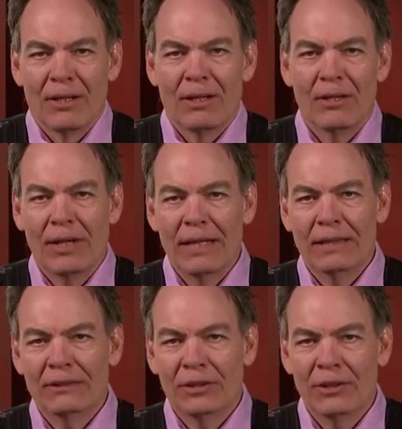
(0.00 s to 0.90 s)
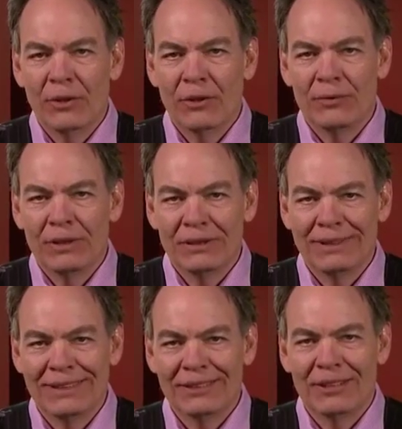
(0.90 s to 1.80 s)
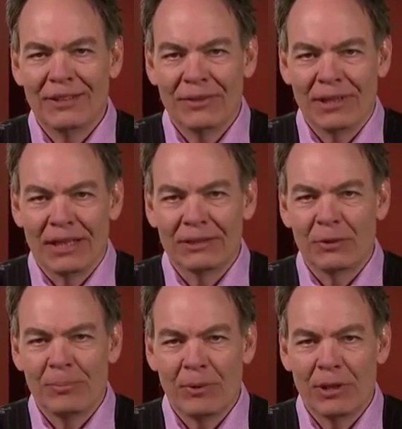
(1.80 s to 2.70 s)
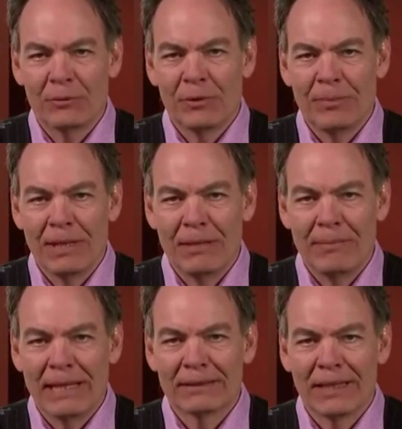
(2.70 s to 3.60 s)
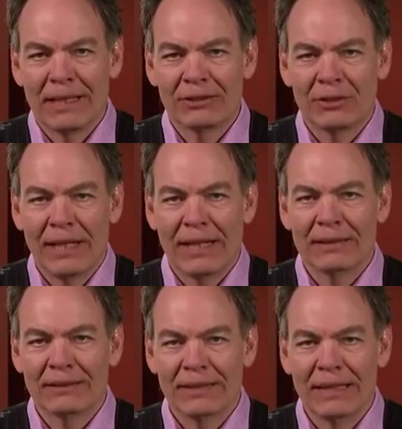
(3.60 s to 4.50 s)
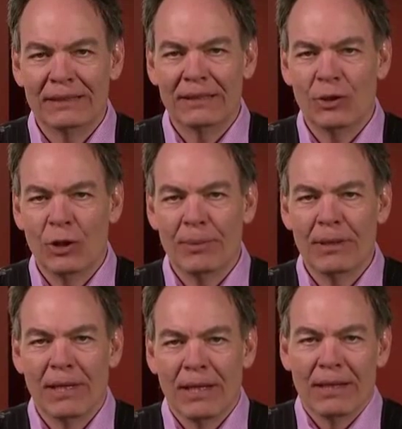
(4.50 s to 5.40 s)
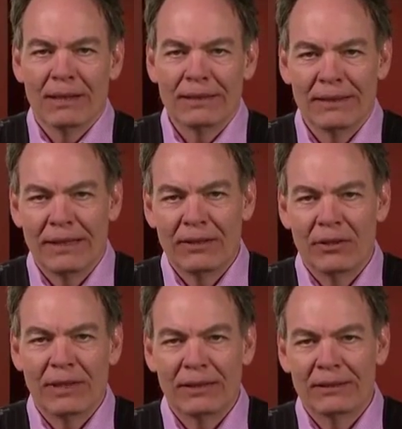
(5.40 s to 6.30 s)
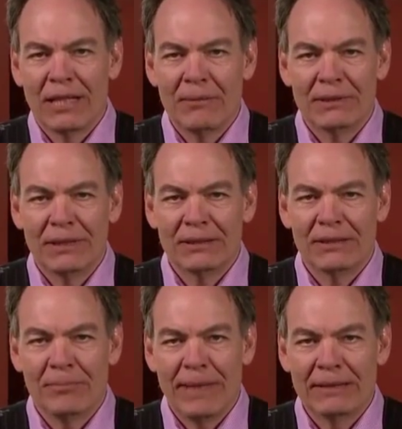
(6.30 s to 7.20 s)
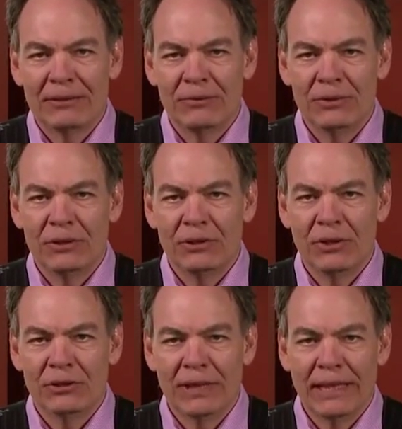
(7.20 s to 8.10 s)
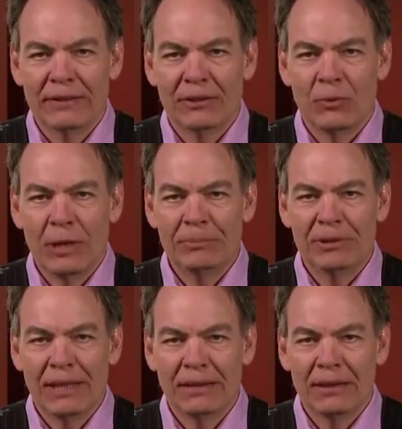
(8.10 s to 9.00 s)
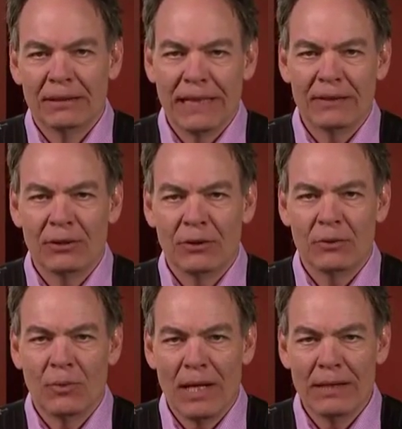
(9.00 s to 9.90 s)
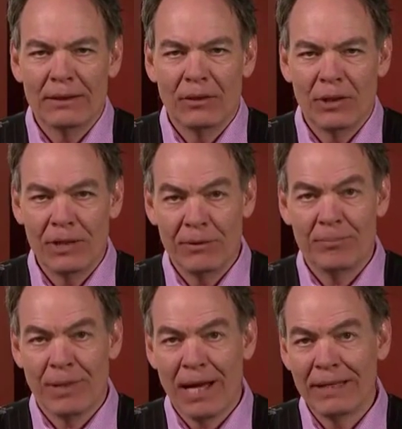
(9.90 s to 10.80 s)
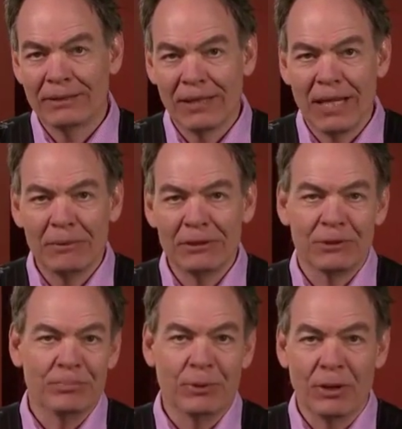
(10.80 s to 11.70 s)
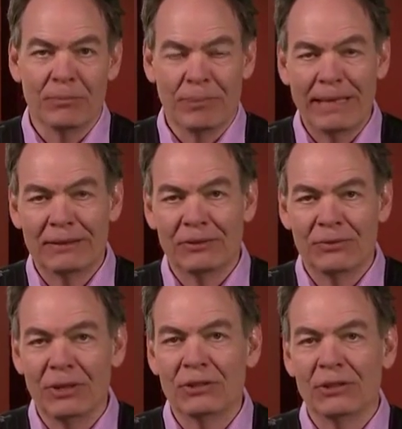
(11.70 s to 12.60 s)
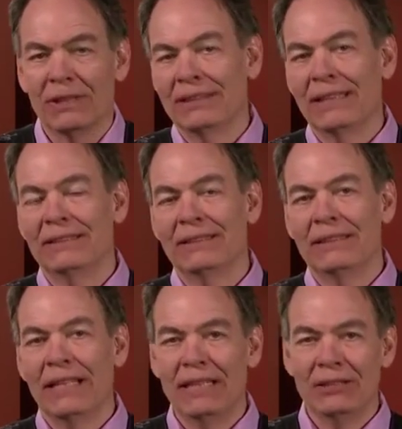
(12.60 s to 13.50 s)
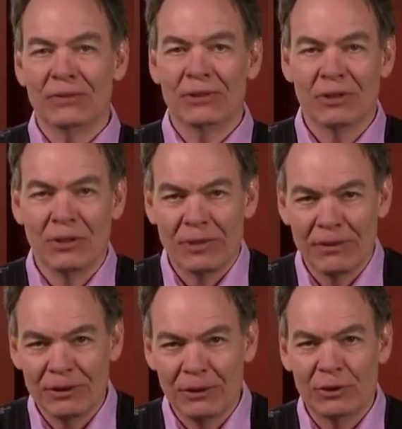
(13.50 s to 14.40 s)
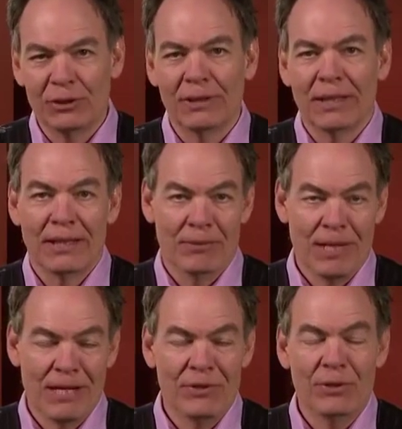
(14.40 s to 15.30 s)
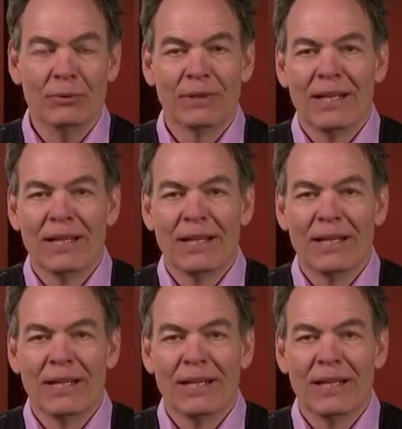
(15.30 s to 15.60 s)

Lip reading: All right, and that's going to do it for this edition of the Keiser Report with me, Max Keiser, and Stacey Herbert. I'd like to thank our guest, Simon Dixon of Bank to the Future. Check out their website, download the wallet, or even buy Simon's book, Bank to the Future, that set the stage for this whole revolution, in my view.